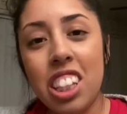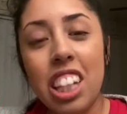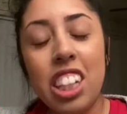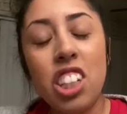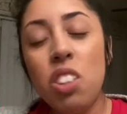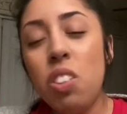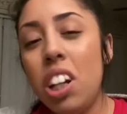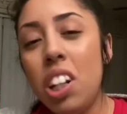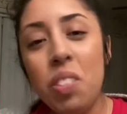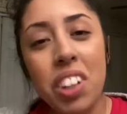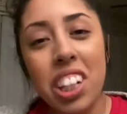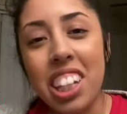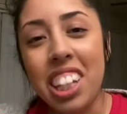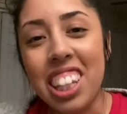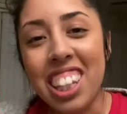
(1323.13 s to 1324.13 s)
just want to
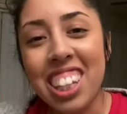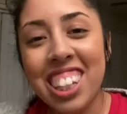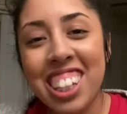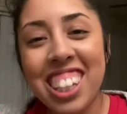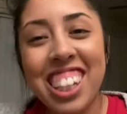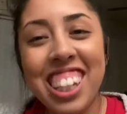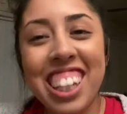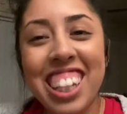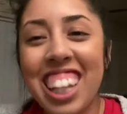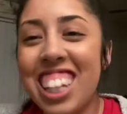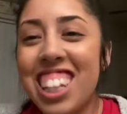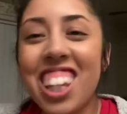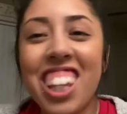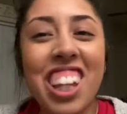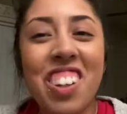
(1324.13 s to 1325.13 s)
breathe. That's all
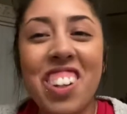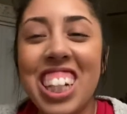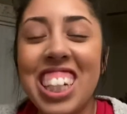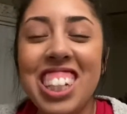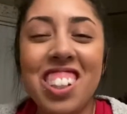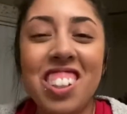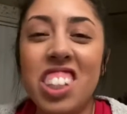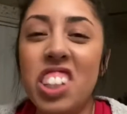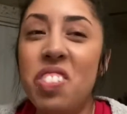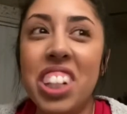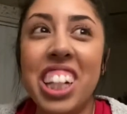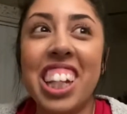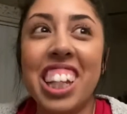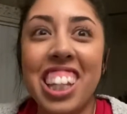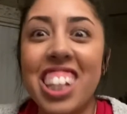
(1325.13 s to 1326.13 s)
they want to do is
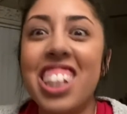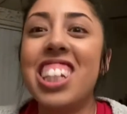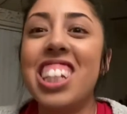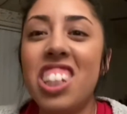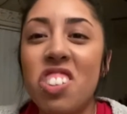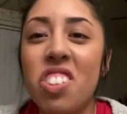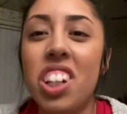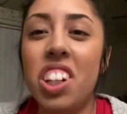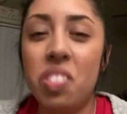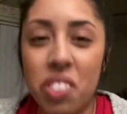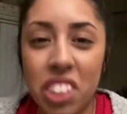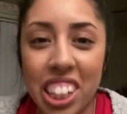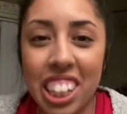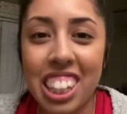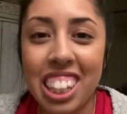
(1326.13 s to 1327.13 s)
breathe. Your teeth want to
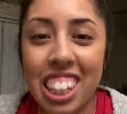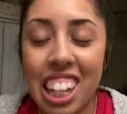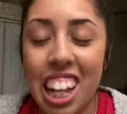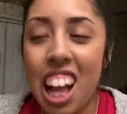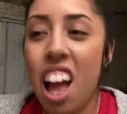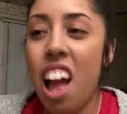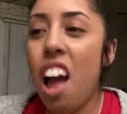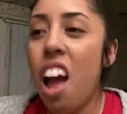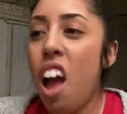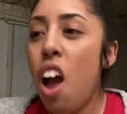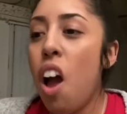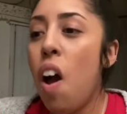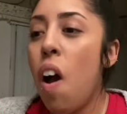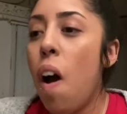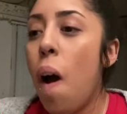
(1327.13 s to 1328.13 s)
breathe.
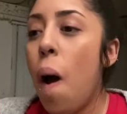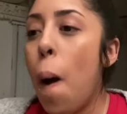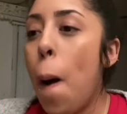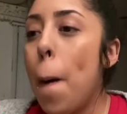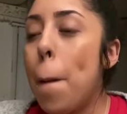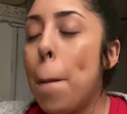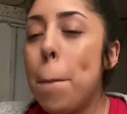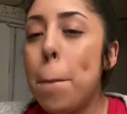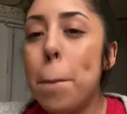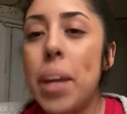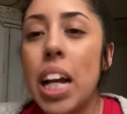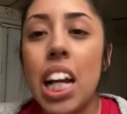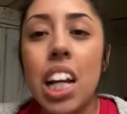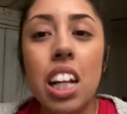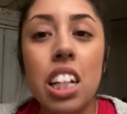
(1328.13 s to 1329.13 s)

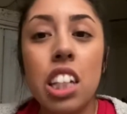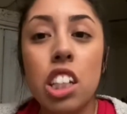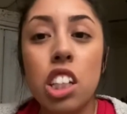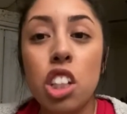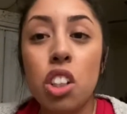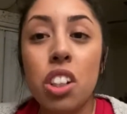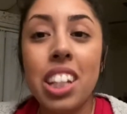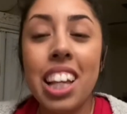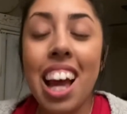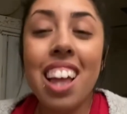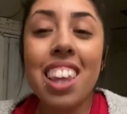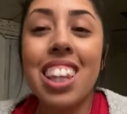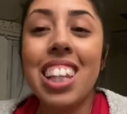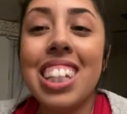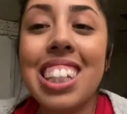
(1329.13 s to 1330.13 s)
So yeah,
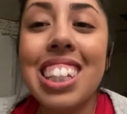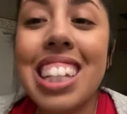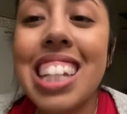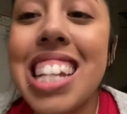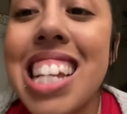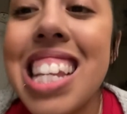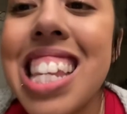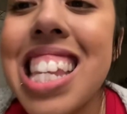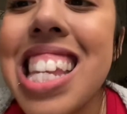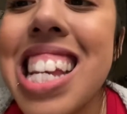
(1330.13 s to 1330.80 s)
this is